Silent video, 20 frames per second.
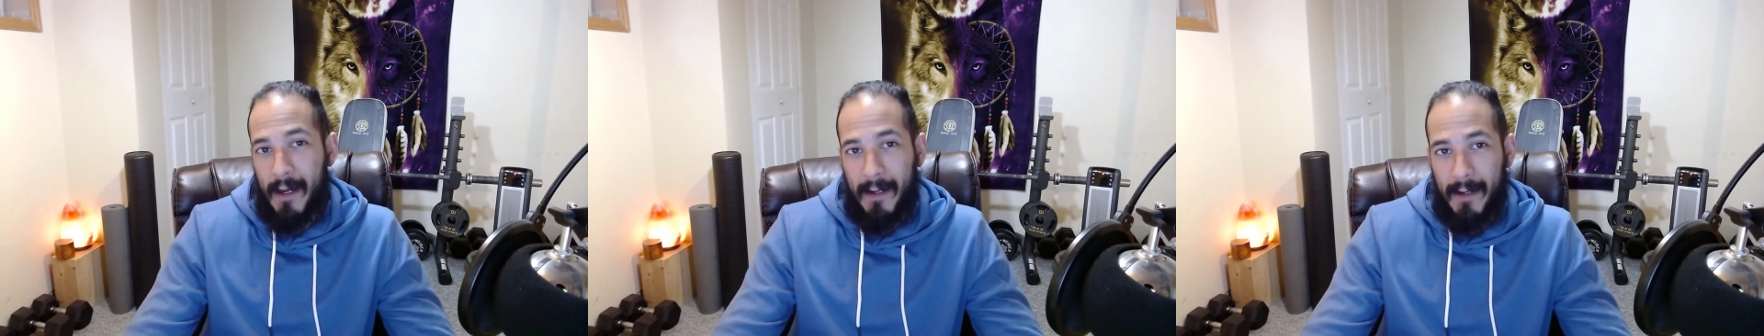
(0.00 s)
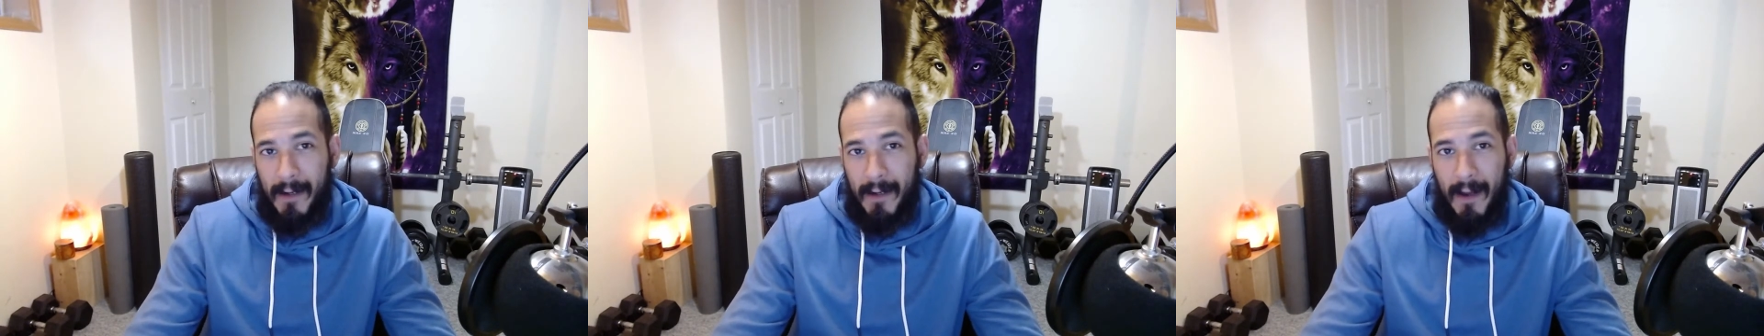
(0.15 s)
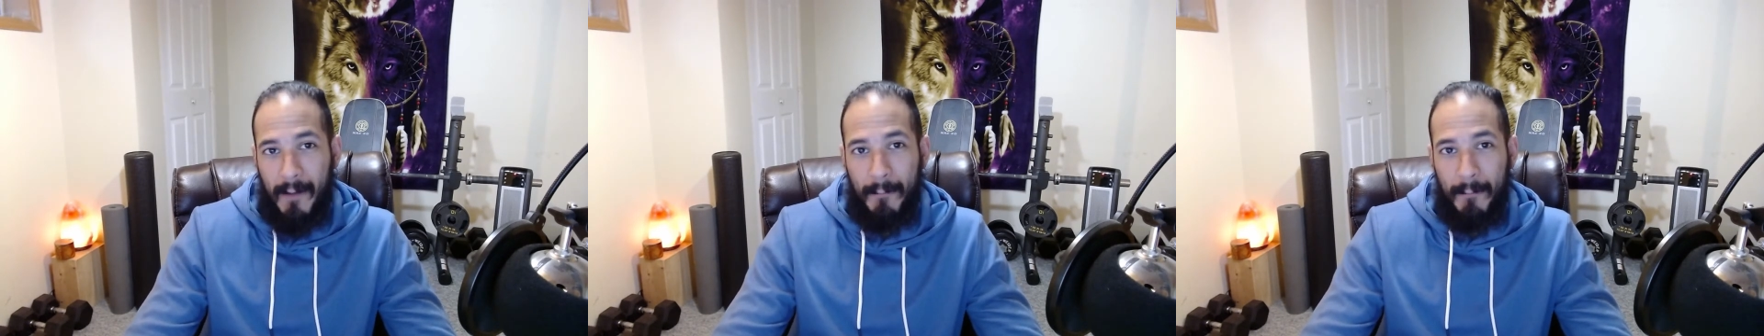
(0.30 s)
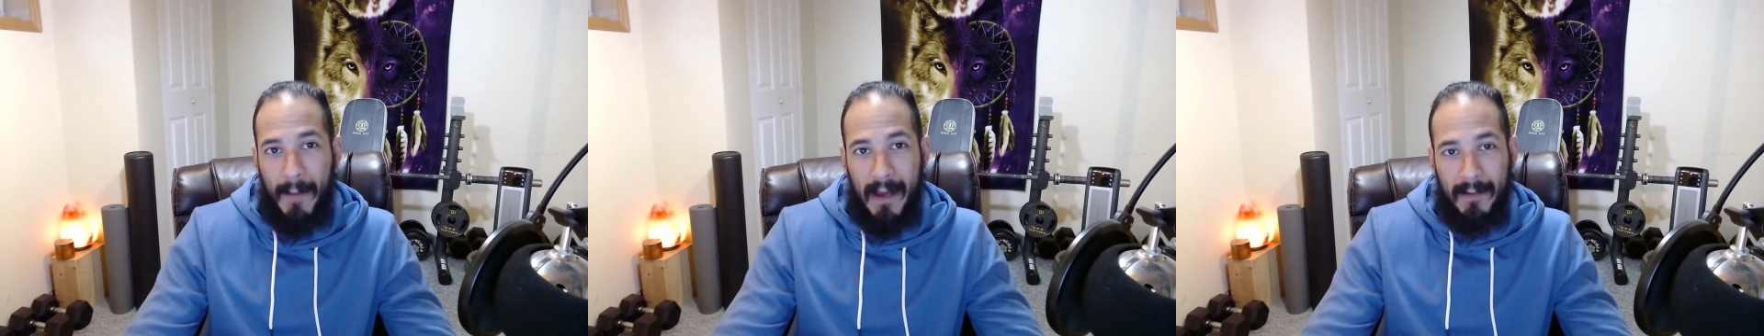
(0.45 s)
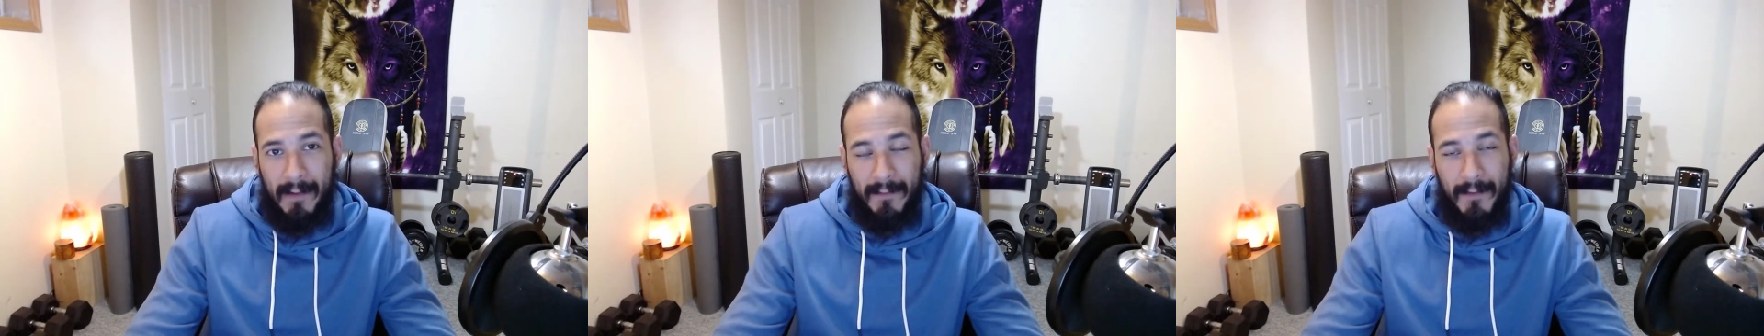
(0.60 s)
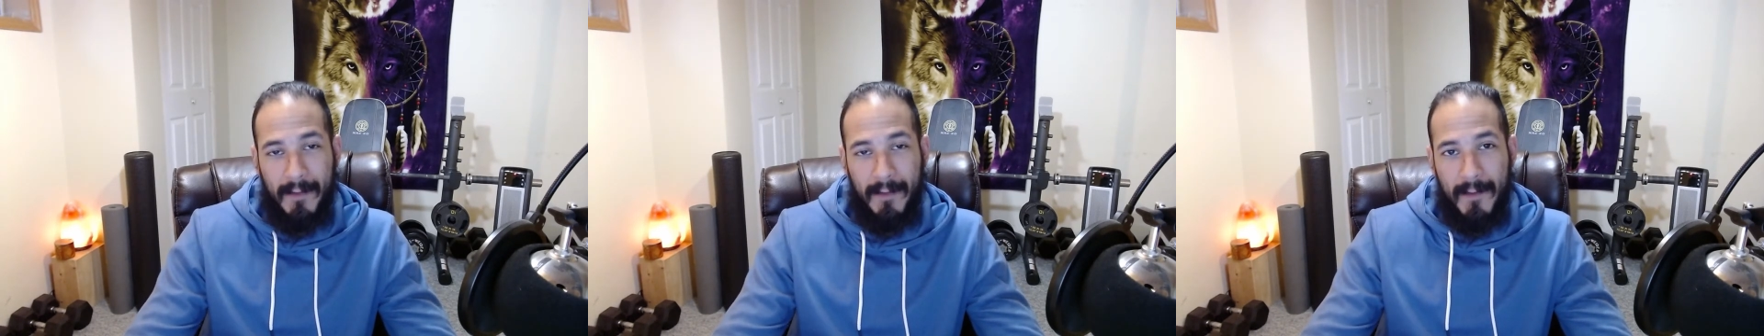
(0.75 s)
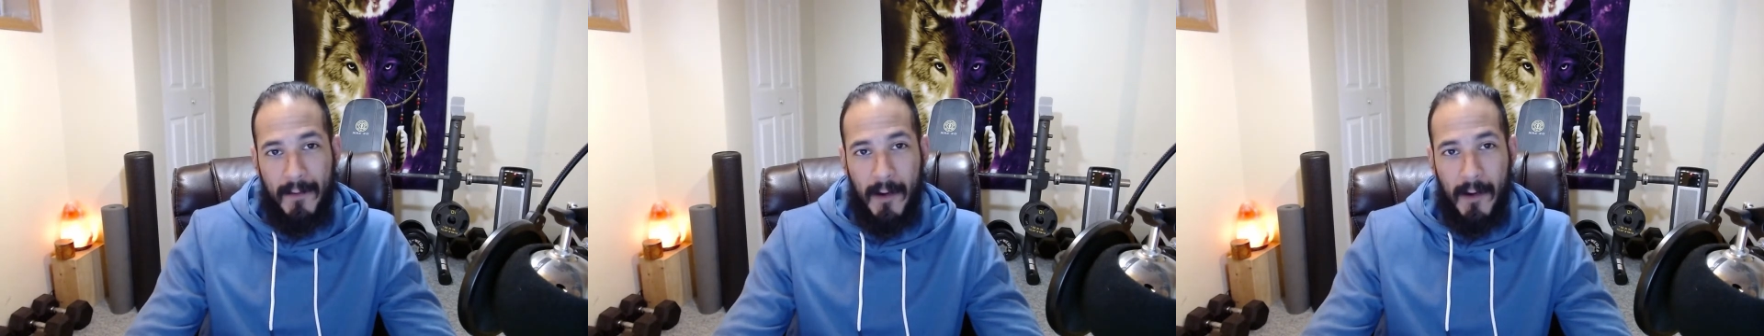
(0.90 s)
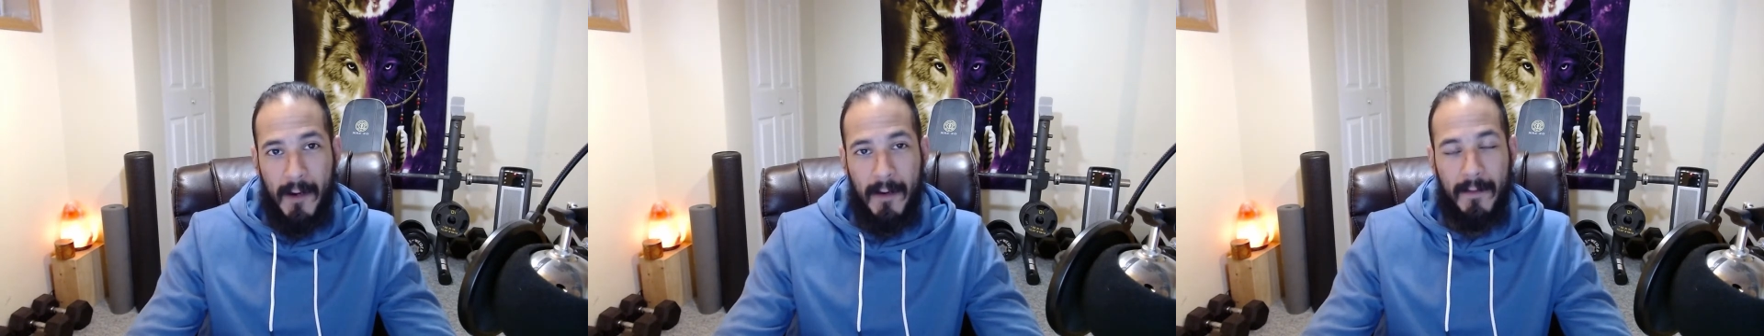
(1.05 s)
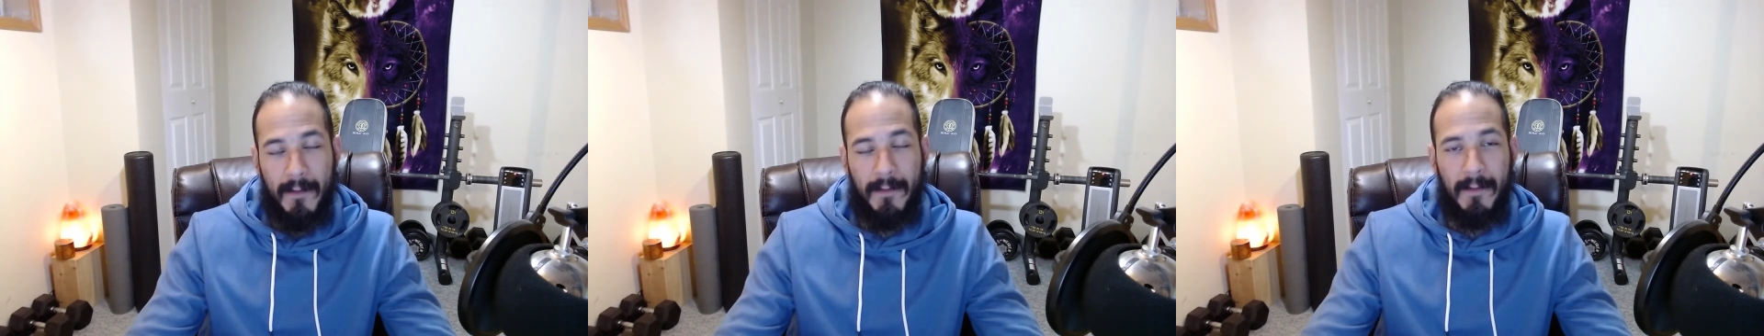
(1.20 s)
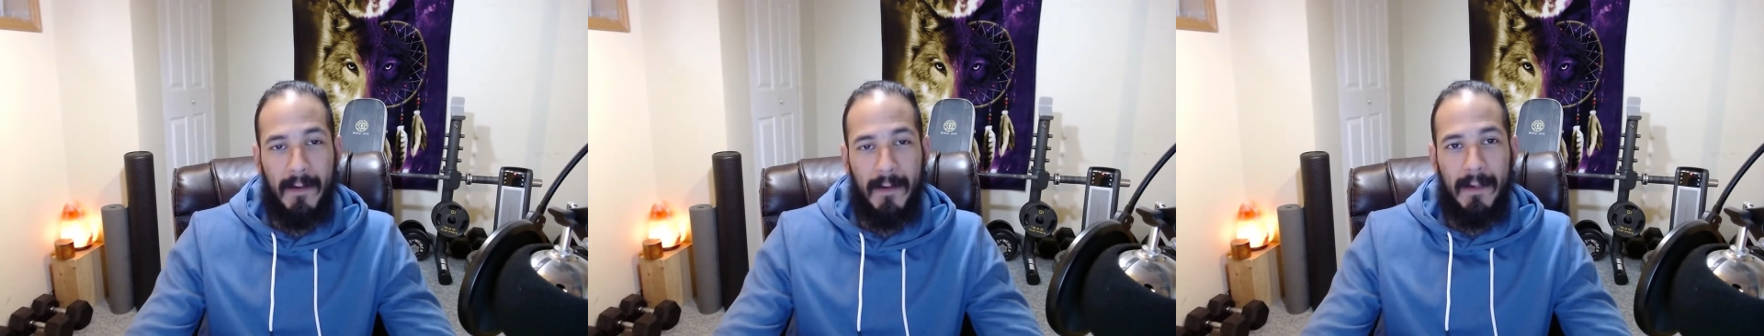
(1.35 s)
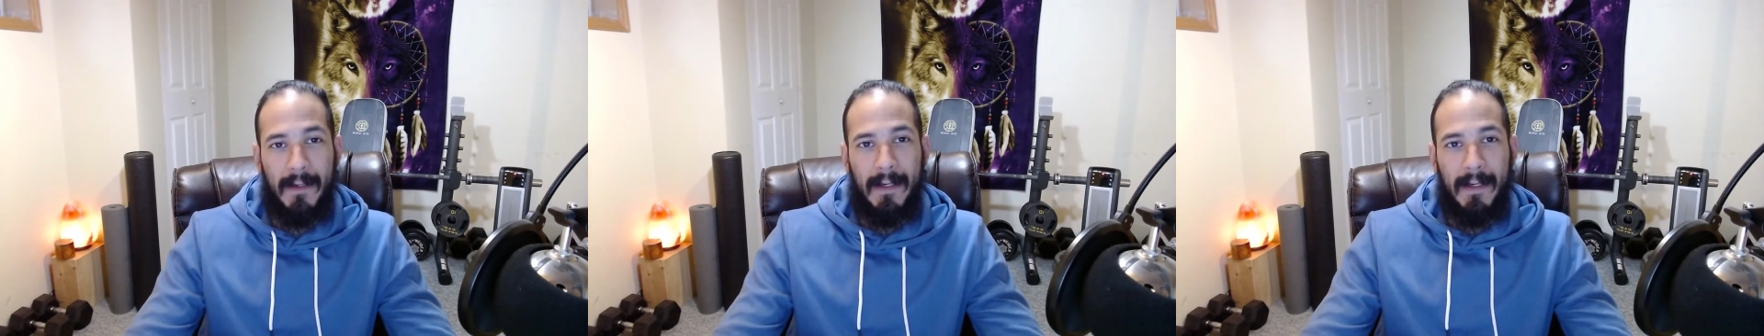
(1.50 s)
going to come back to this earth,